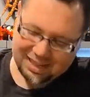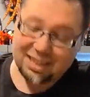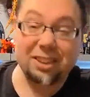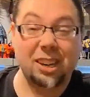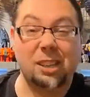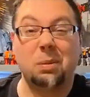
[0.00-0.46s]

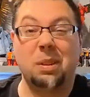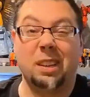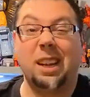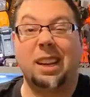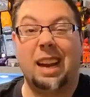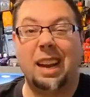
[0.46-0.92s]
Just with,
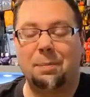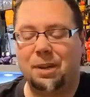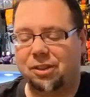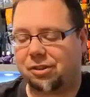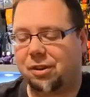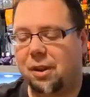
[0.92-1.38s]

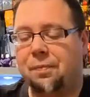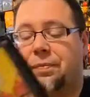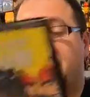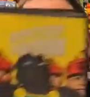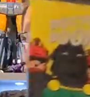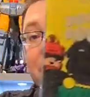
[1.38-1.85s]
animation.
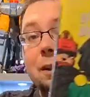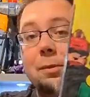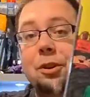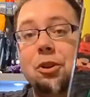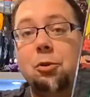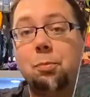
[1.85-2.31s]
Volume
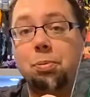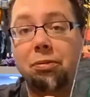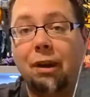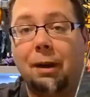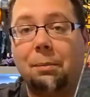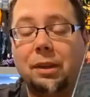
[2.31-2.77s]
2,
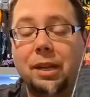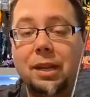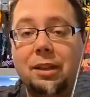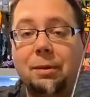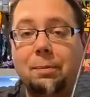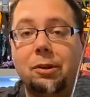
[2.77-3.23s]

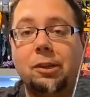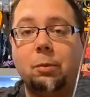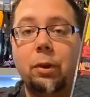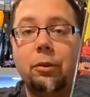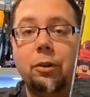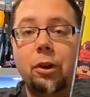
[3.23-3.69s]
probably the
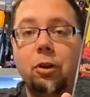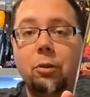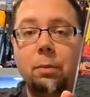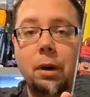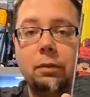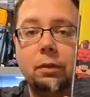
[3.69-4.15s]
most
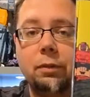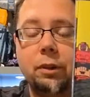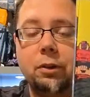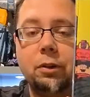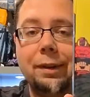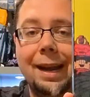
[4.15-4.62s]
well-known Marvel
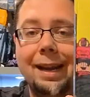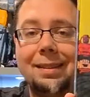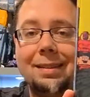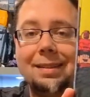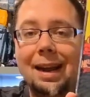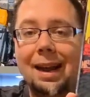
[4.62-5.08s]
villain at
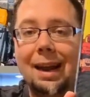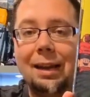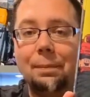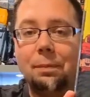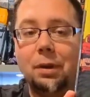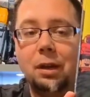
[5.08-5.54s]
the
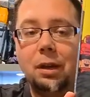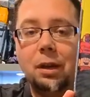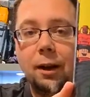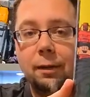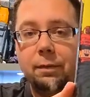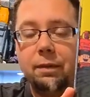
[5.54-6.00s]
time
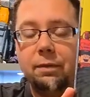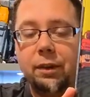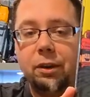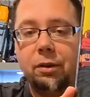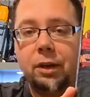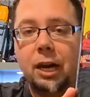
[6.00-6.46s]
of the
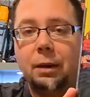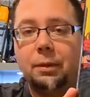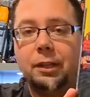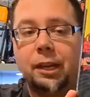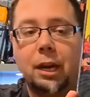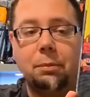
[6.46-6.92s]
Video
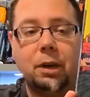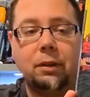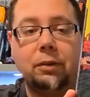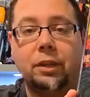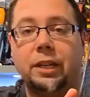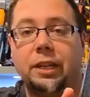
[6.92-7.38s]
Comics
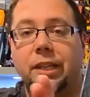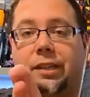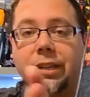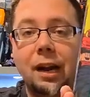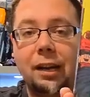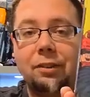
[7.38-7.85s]
Library release,
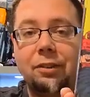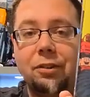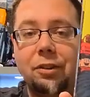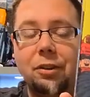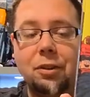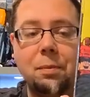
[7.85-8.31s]
Doctor
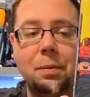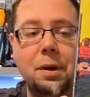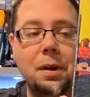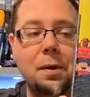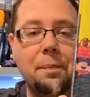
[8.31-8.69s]
Doom.